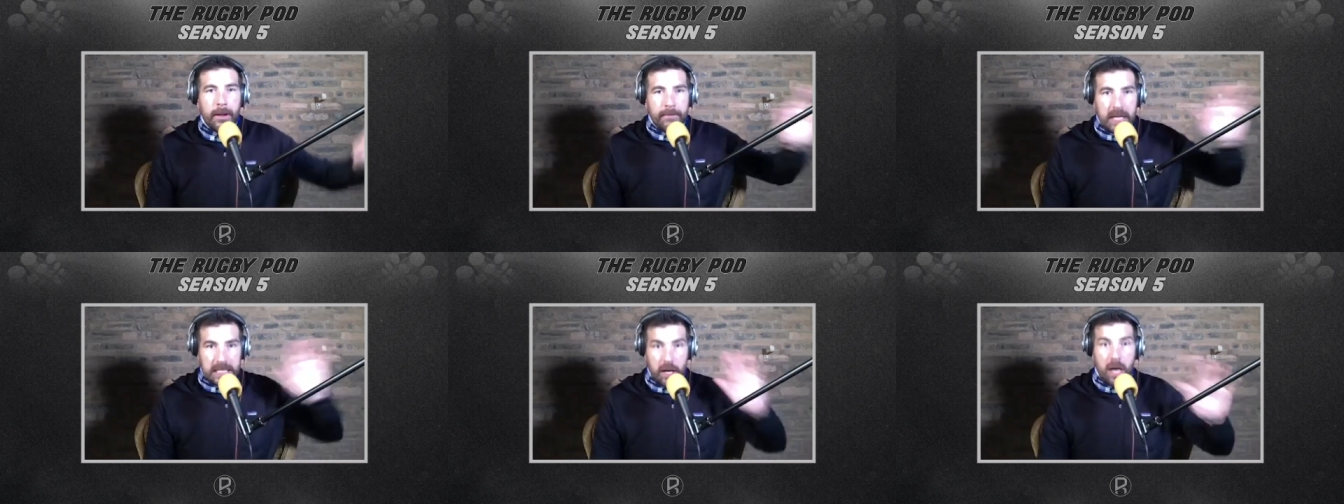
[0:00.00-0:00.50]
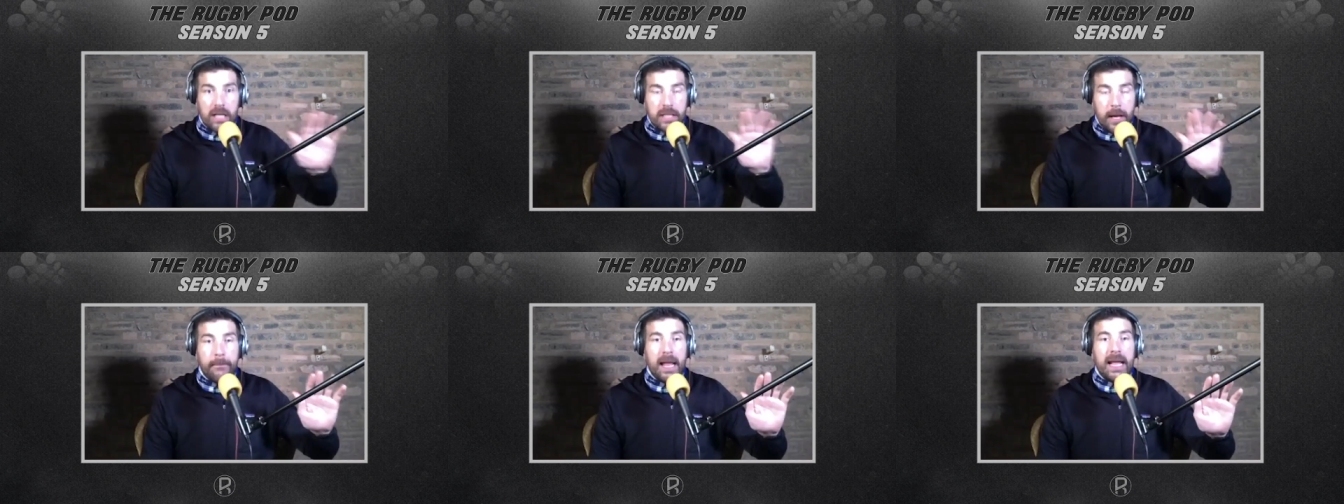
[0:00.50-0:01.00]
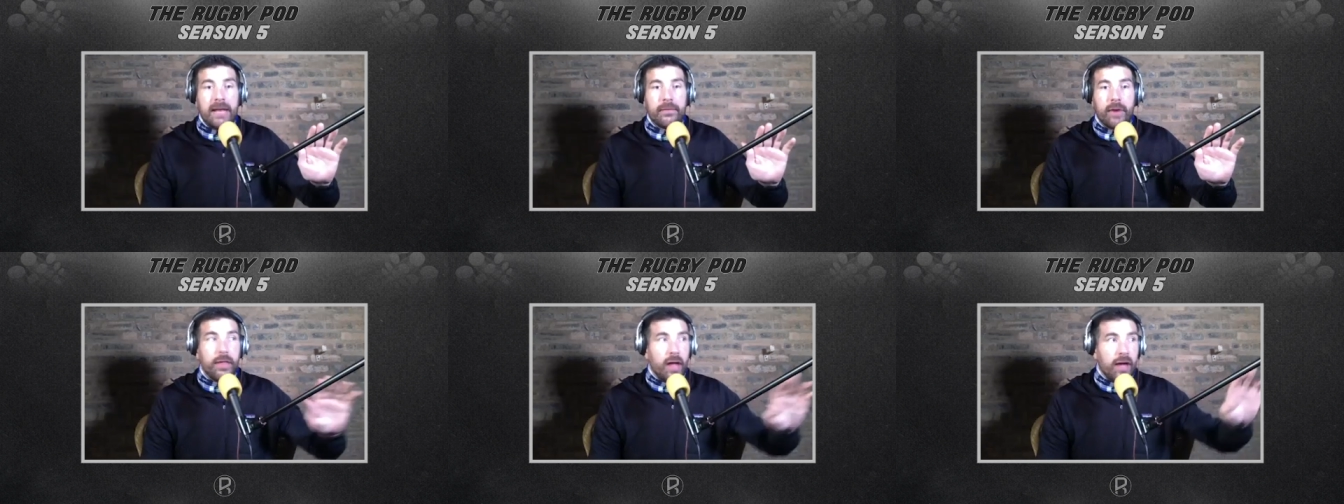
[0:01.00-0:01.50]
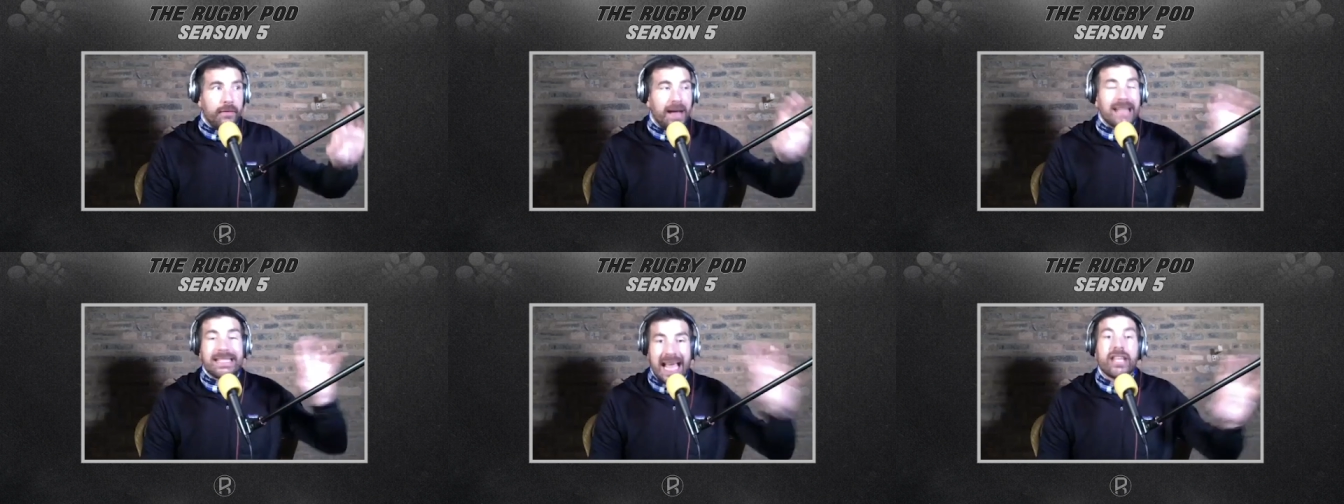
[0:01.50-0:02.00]
There's guys that are playing, right, that have
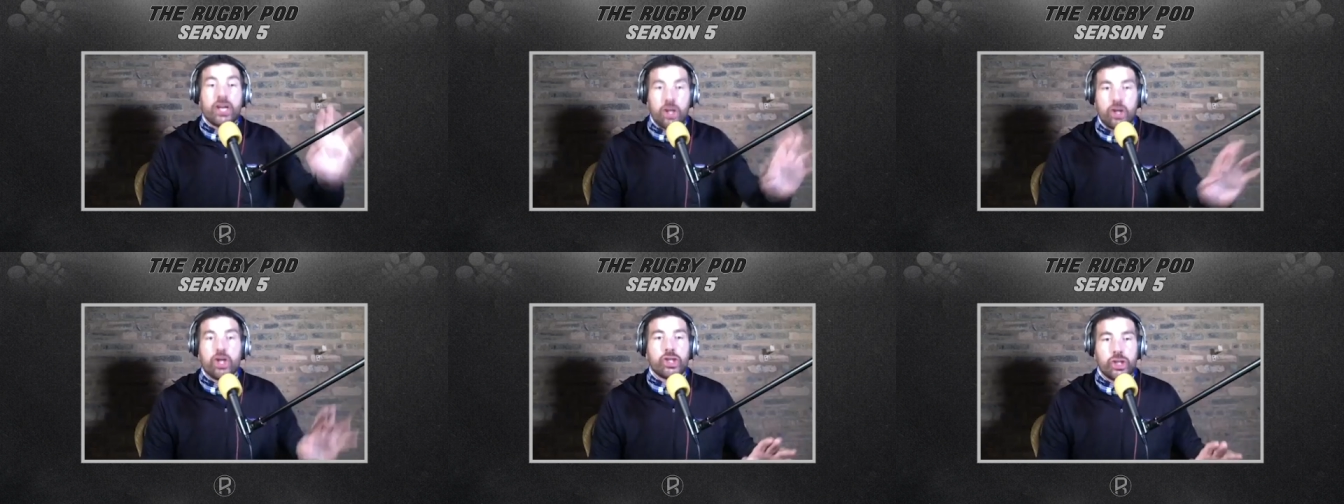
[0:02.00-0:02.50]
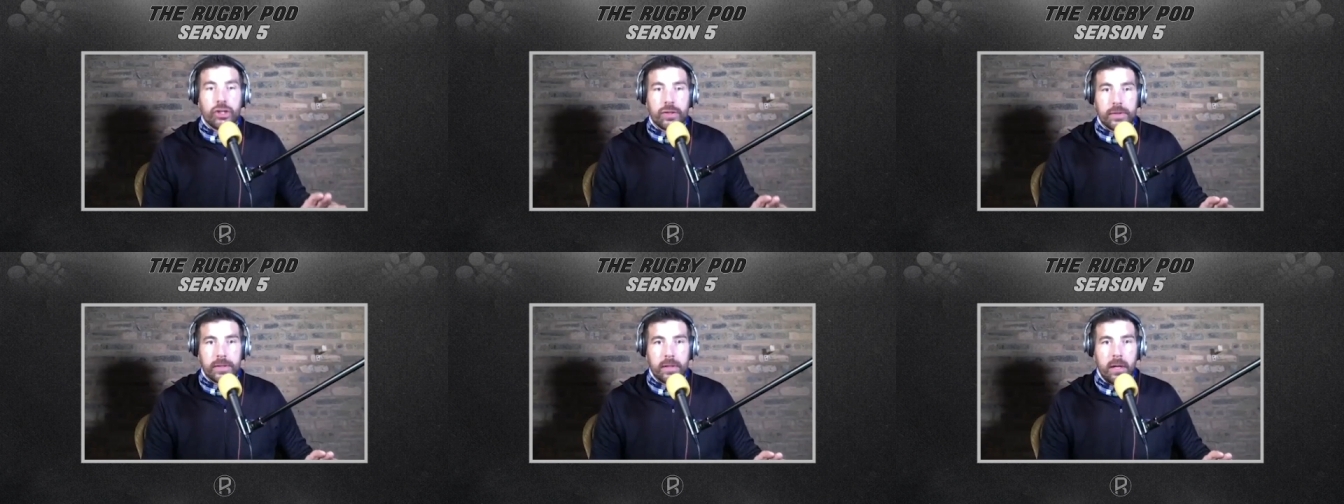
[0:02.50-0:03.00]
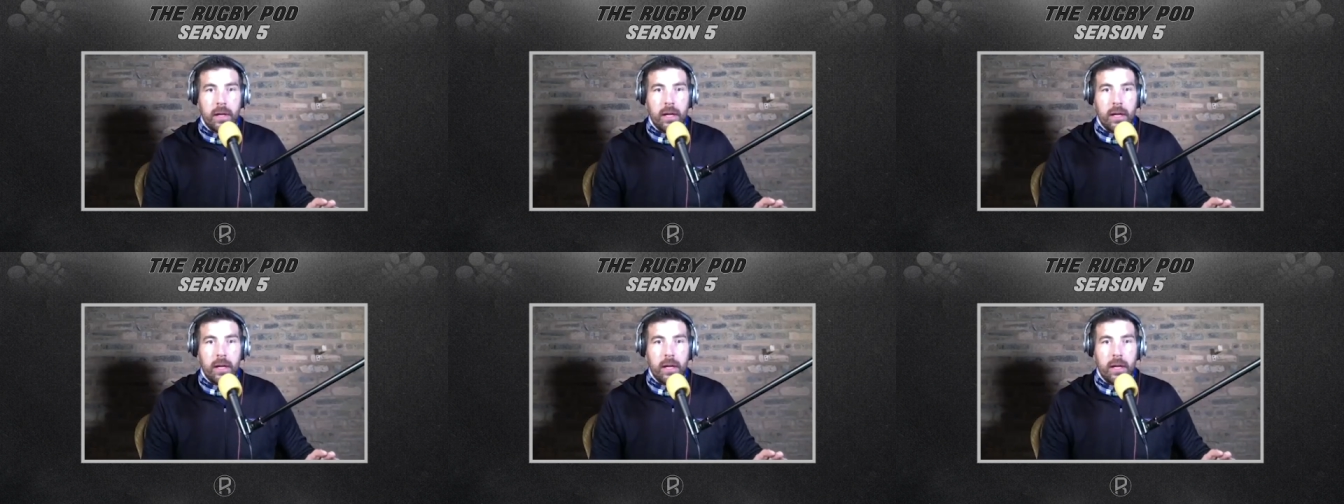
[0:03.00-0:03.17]
had 10 concussions.